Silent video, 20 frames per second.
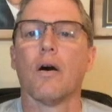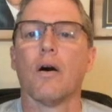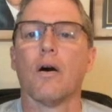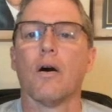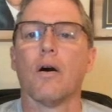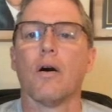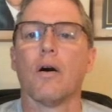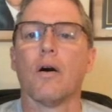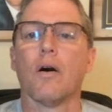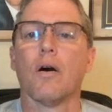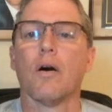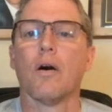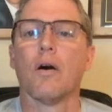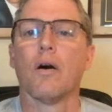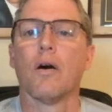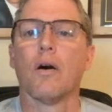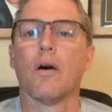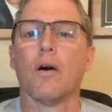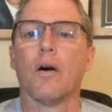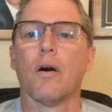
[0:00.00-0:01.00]

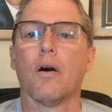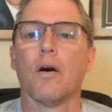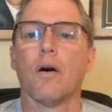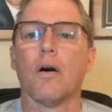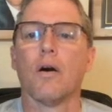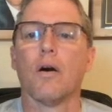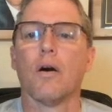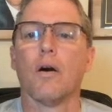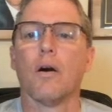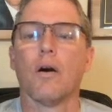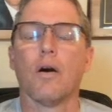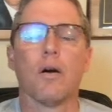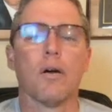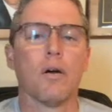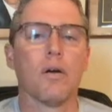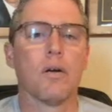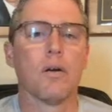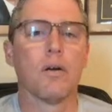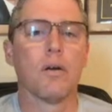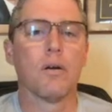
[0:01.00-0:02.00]

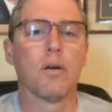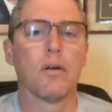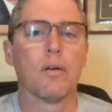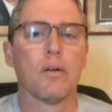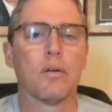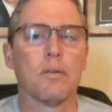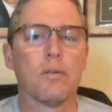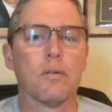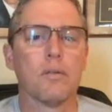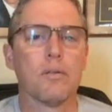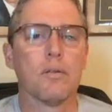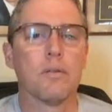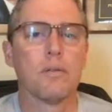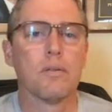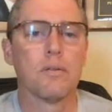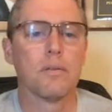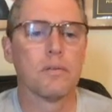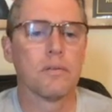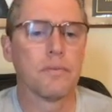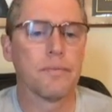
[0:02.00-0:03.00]

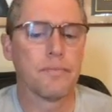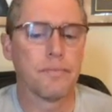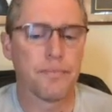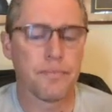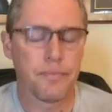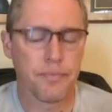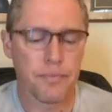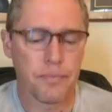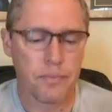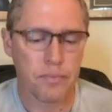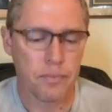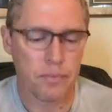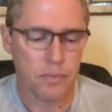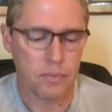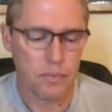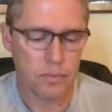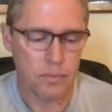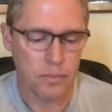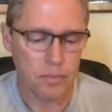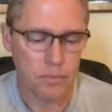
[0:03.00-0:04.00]

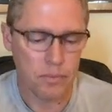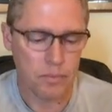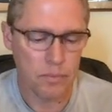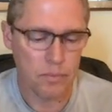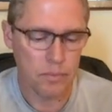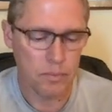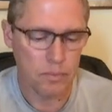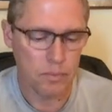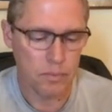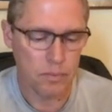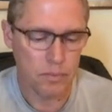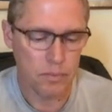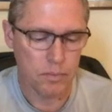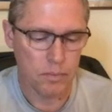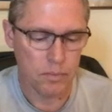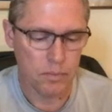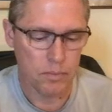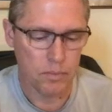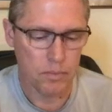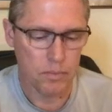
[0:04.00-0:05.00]

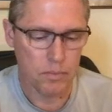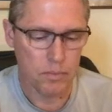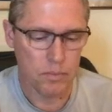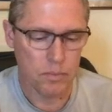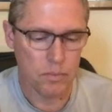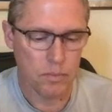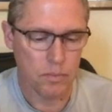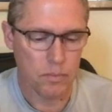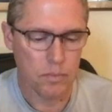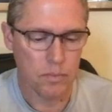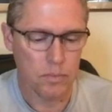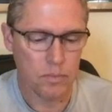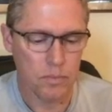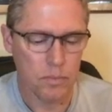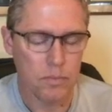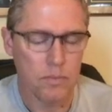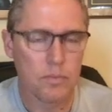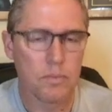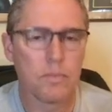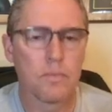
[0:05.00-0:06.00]

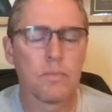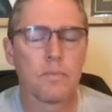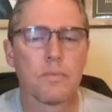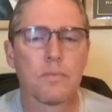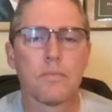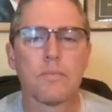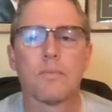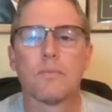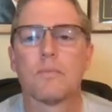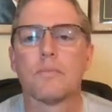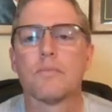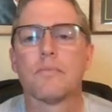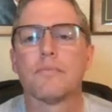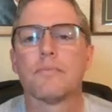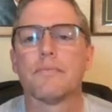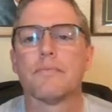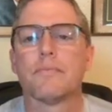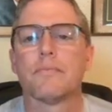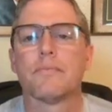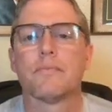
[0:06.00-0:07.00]

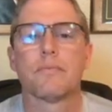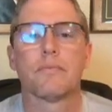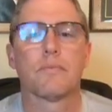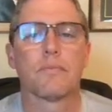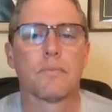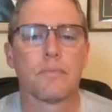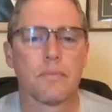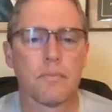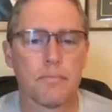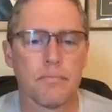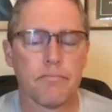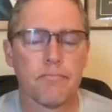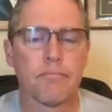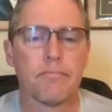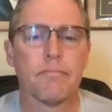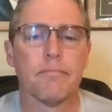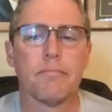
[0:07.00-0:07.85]
This person isn't speaking.